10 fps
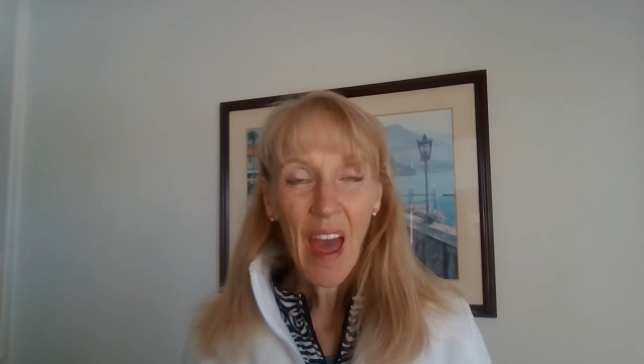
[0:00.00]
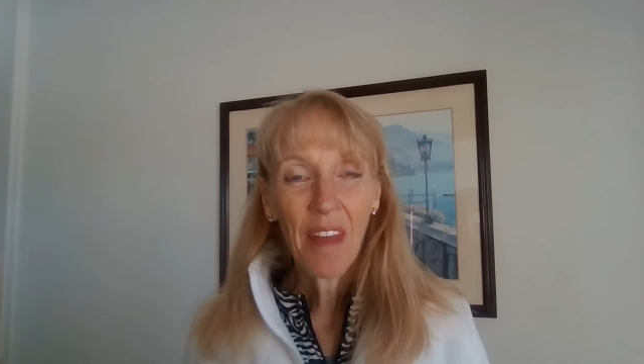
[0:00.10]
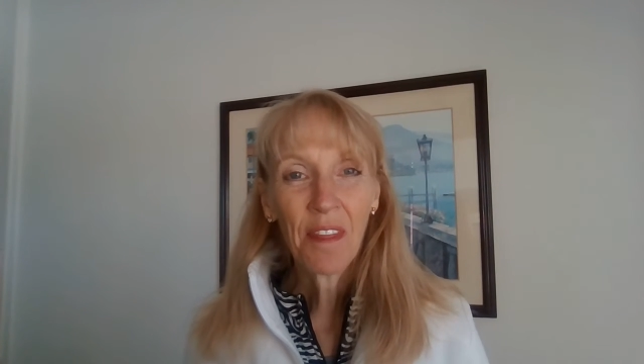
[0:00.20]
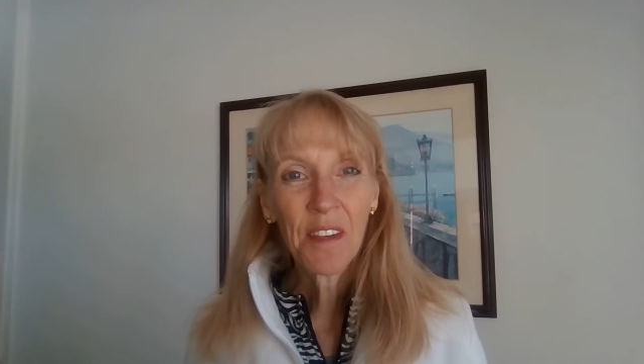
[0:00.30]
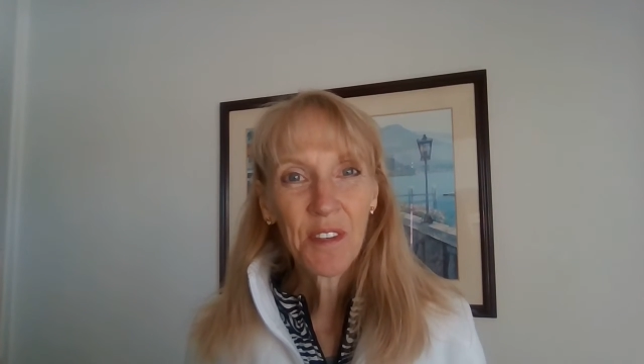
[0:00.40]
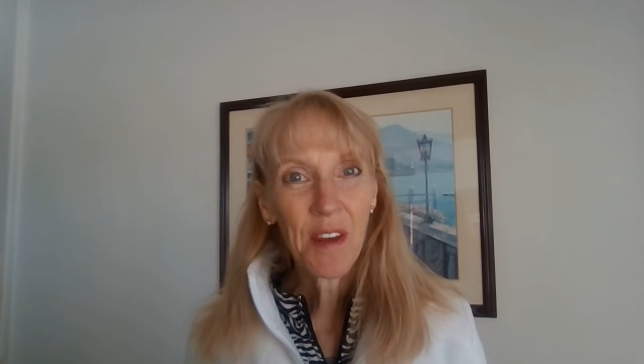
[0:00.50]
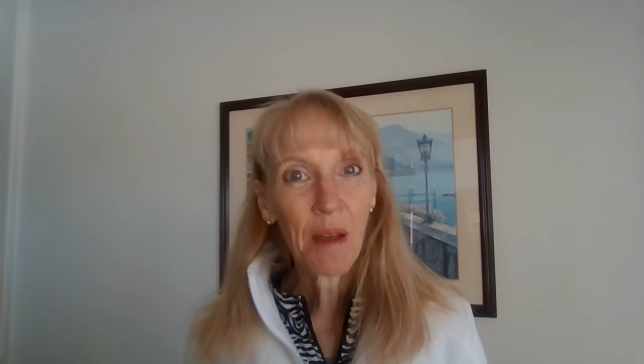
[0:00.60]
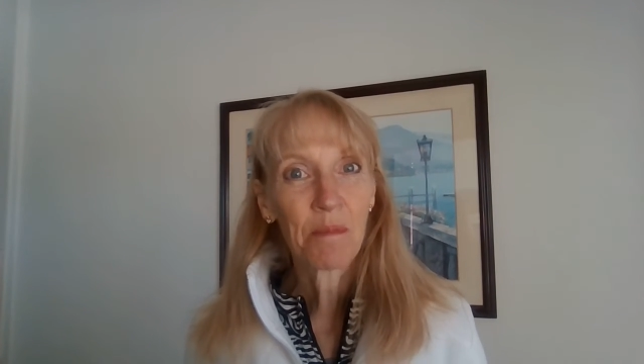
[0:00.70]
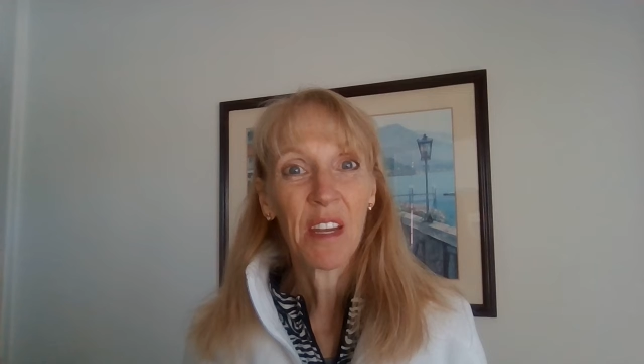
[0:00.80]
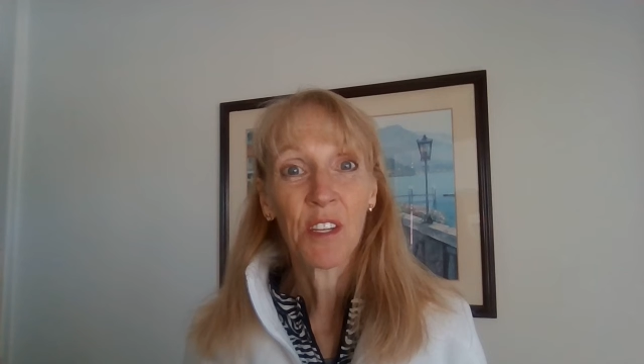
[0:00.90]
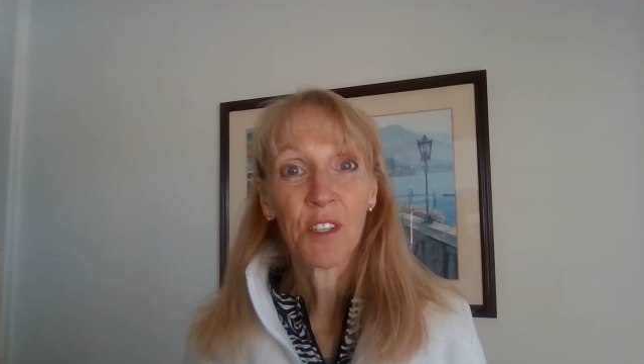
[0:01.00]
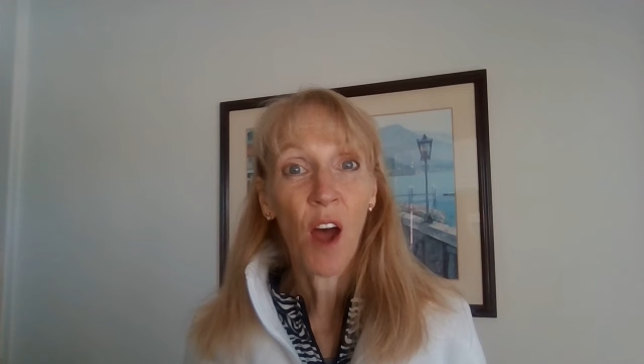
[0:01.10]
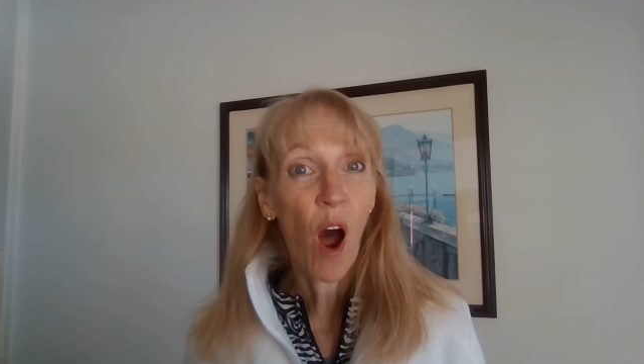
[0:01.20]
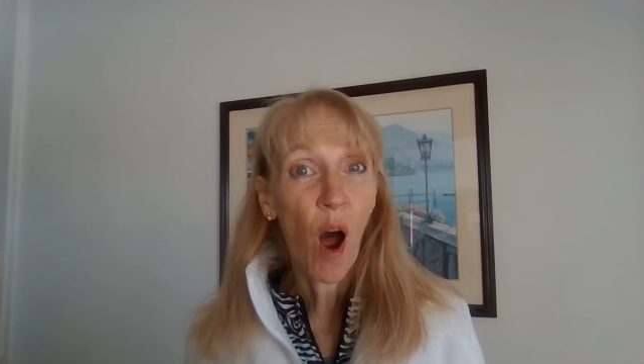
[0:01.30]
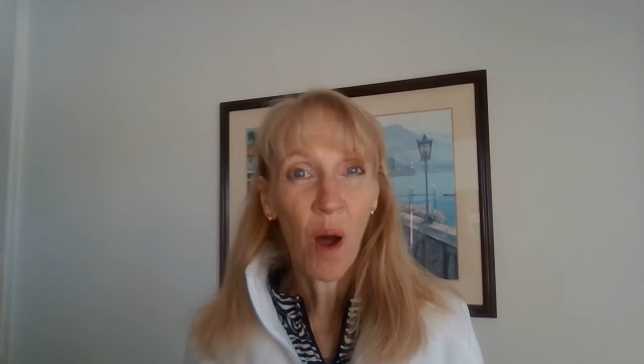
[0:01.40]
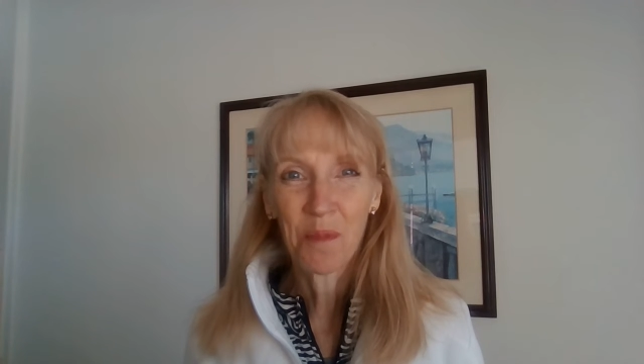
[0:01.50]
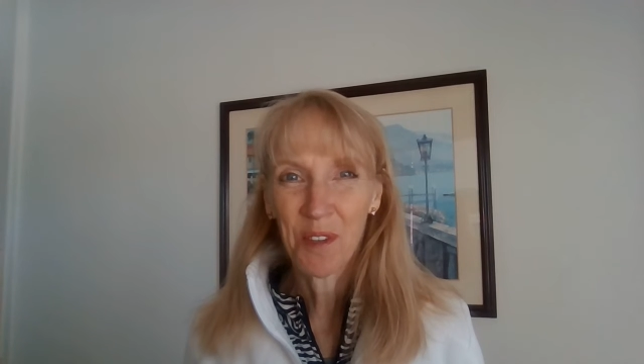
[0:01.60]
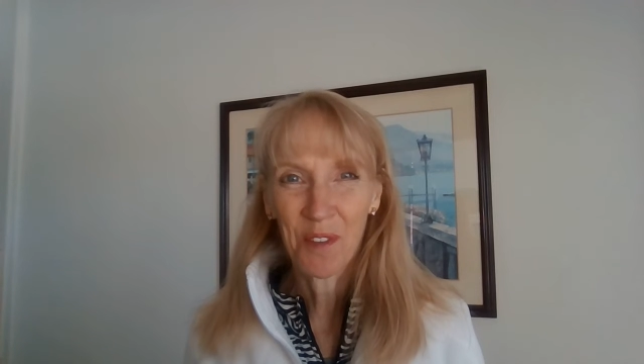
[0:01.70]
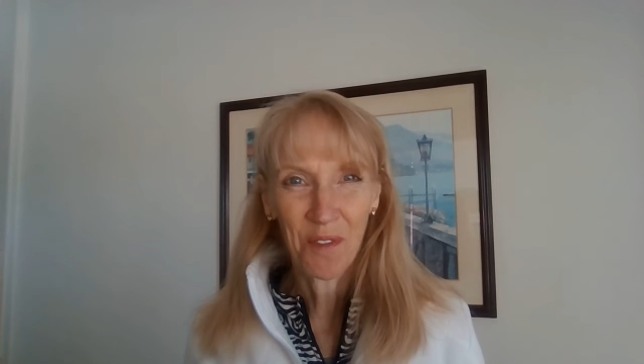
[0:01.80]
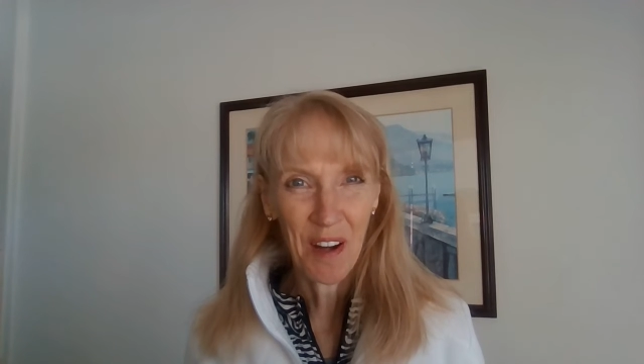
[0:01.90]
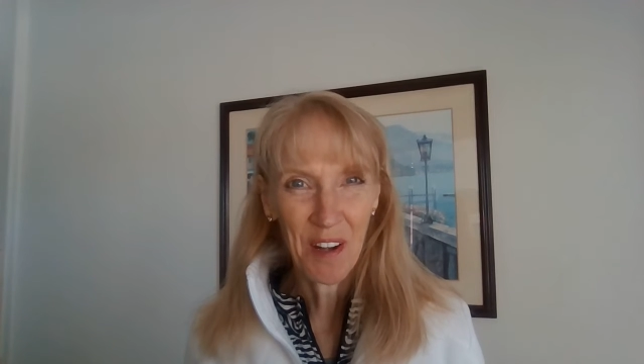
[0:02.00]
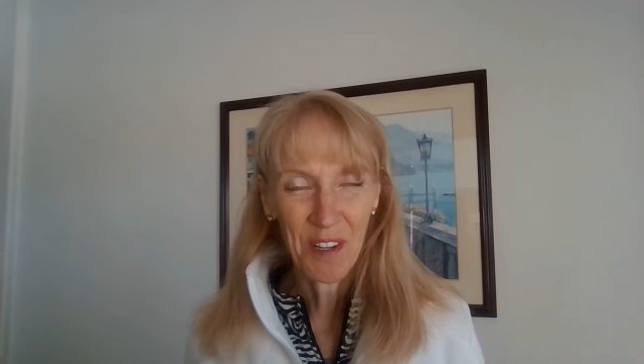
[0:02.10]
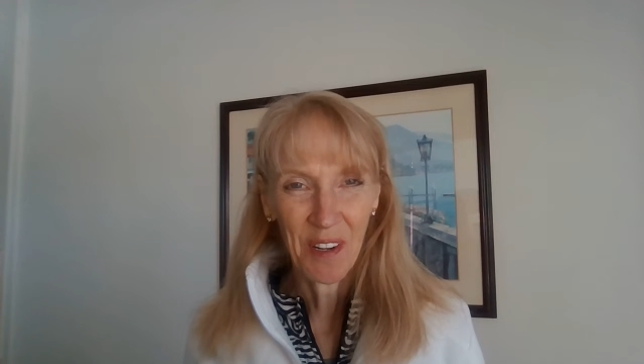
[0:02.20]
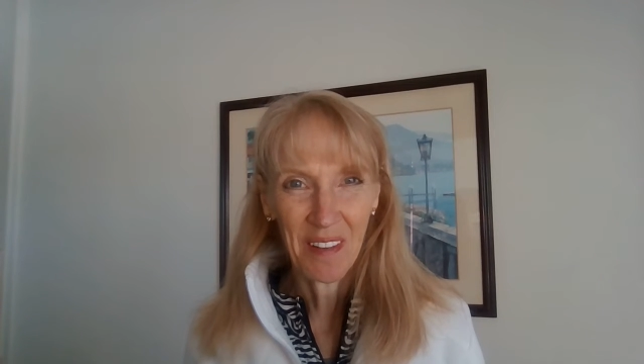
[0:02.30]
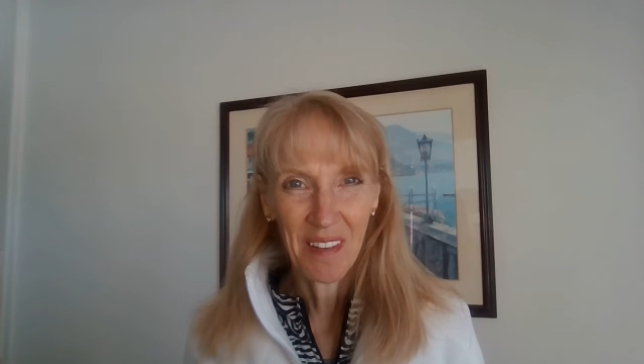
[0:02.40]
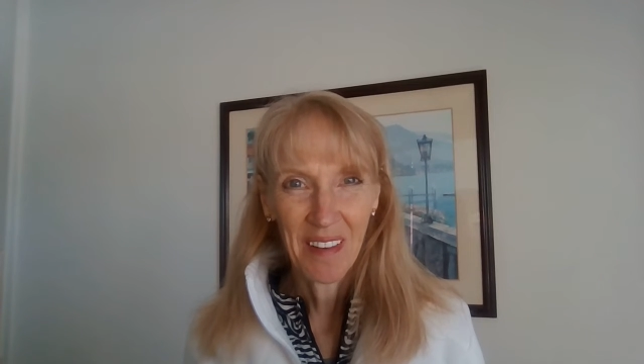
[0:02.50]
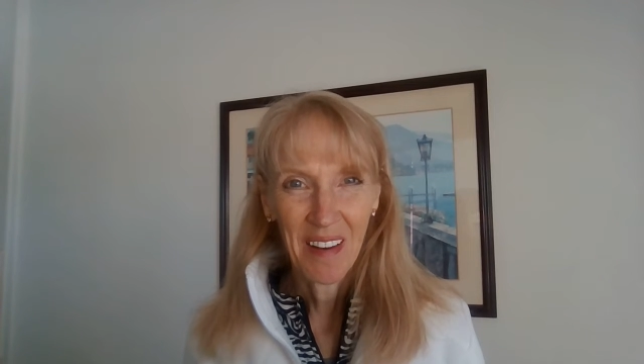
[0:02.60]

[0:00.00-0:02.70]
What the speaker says: And this step is observation.